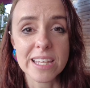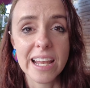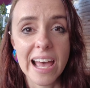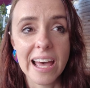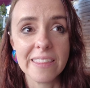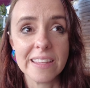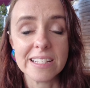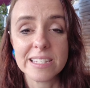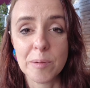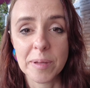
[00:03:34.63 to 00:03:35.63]
gonna add
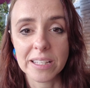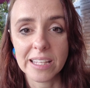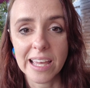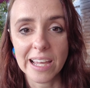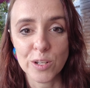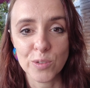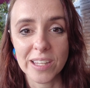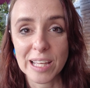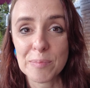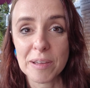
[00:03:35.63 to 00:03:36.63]
that typically I don't
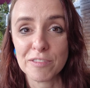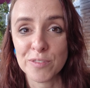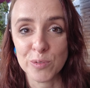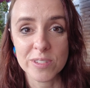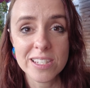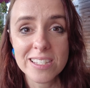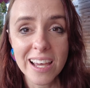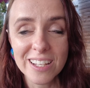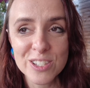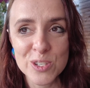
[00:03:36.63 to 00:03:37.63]
like my food to
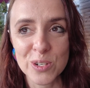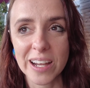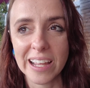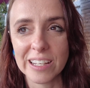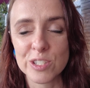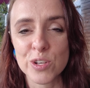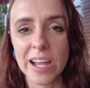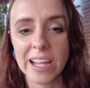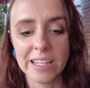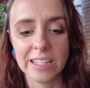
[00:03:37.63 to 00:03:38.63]
touch, or I
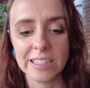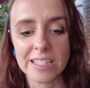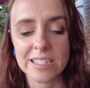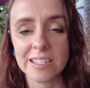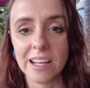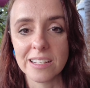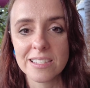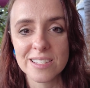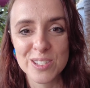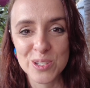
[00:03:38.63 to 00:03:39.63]
try at least not
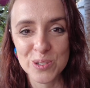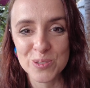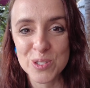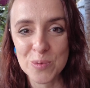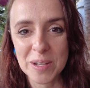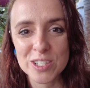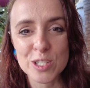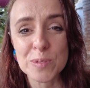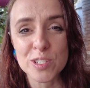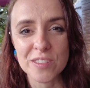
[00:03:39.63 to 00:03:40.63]
too much,
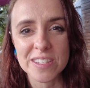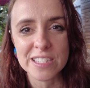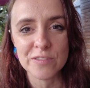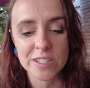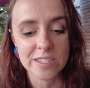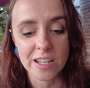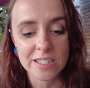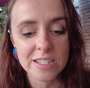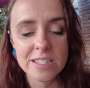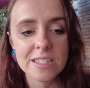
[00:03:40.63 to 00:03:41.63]
especially if it's different
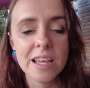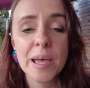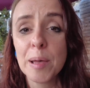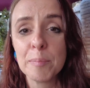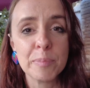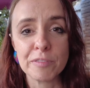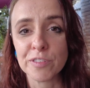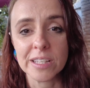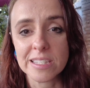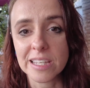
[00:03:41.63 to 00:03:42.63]
sauces. But
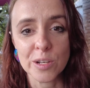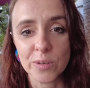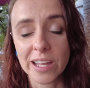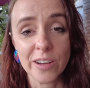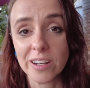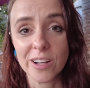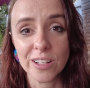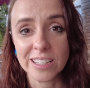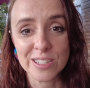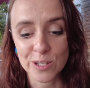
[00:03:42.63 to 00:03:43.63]
for this, I don't care at
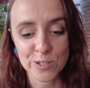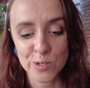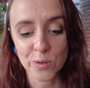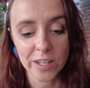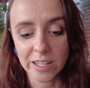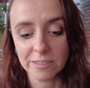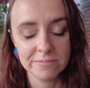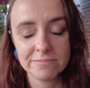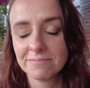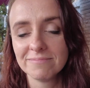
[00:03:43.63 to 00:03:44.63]
all. It's also good.
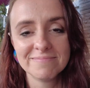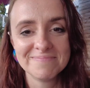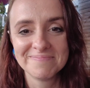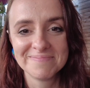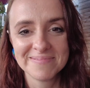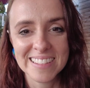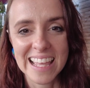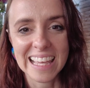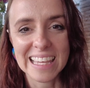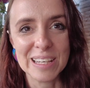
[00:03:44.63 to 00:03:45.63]

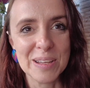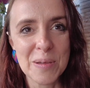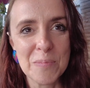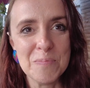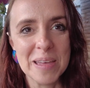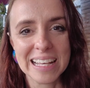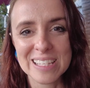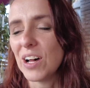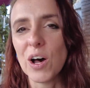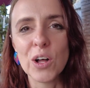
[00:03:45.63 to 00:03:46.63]
It can mix
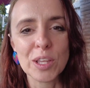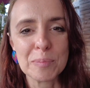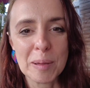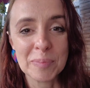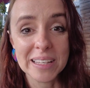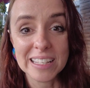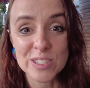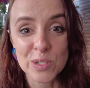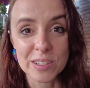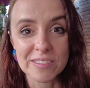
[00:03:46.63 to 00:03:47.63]
all on my plate.
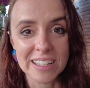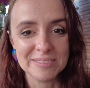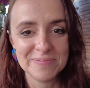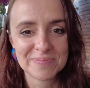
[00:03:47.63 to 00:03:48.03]
It's really fine.